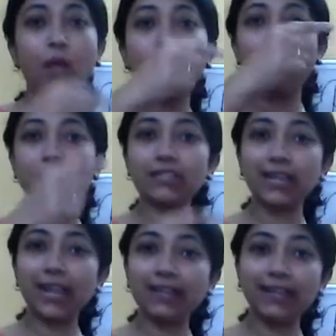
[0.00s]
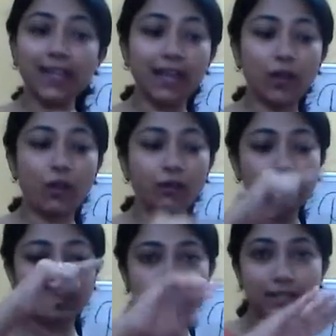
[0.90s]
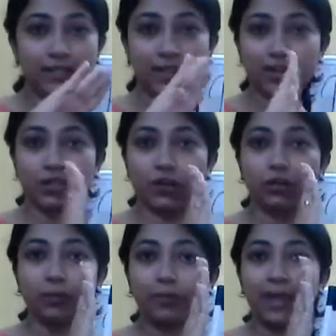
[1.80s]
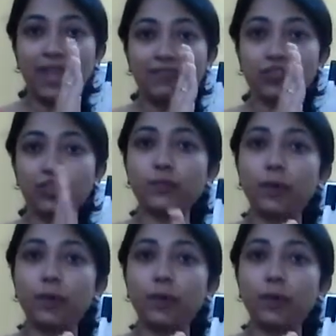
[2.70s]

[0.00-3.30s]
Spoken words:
or oscillating along the direction or the plane which is